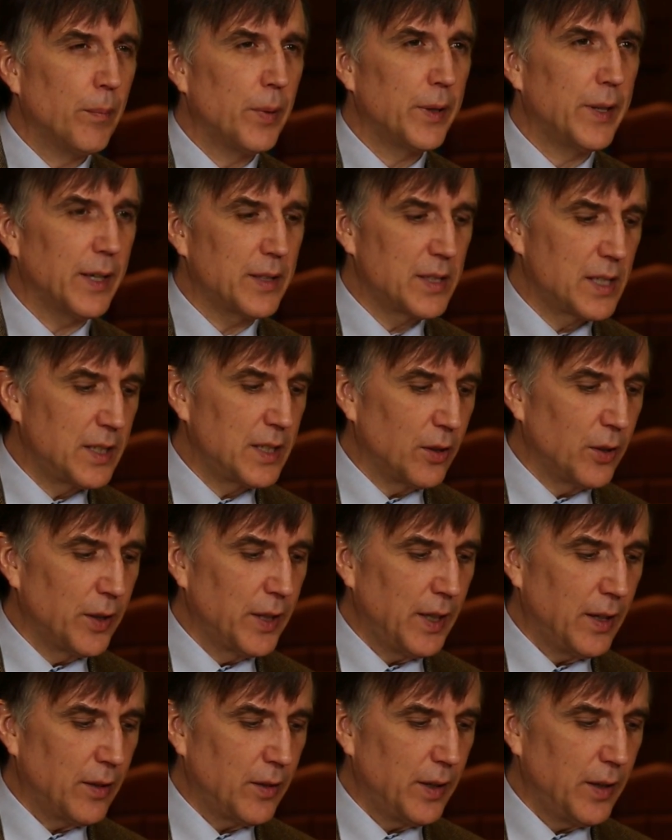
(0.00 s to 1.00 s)
but that's still
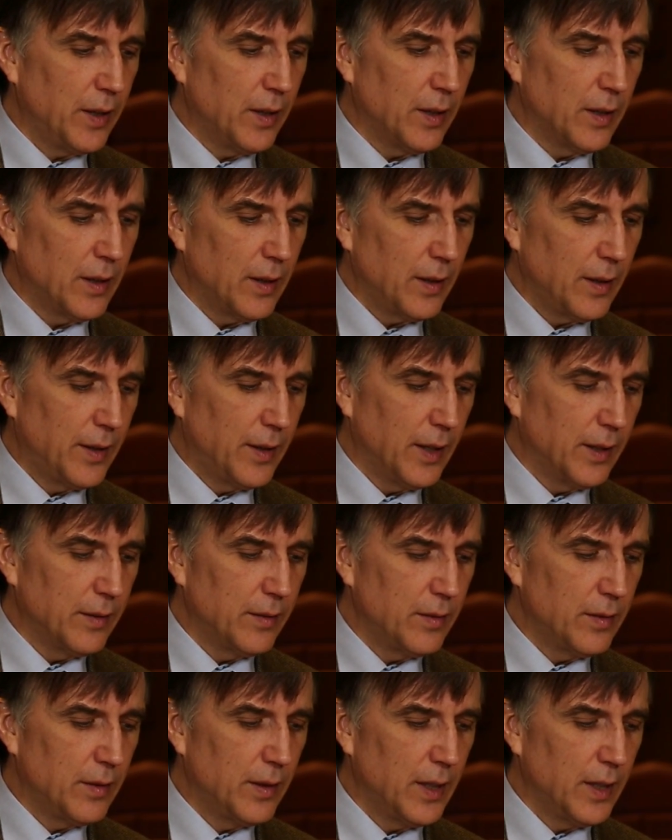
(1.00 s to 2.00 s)
an area
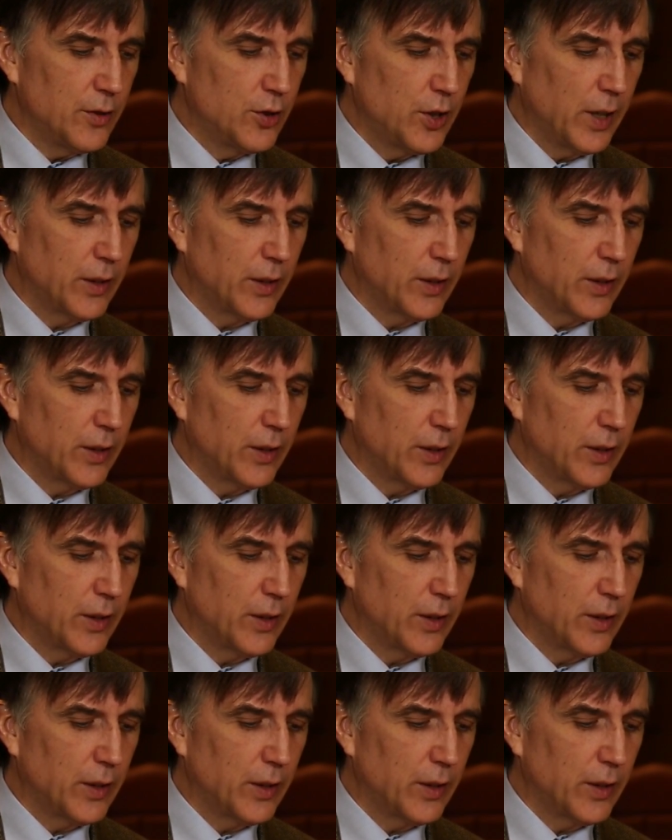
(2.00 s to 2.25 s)
that